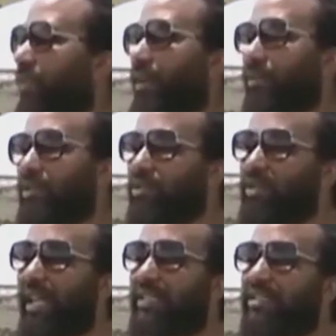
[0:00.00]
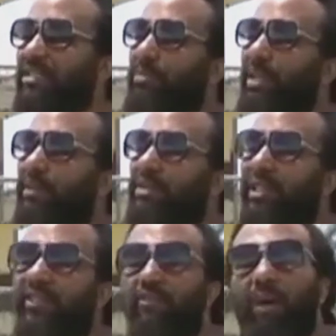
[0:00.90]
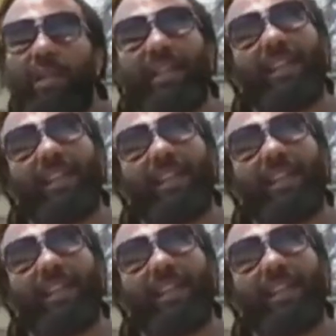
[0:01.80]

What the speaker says: Falmouth United to be able to give back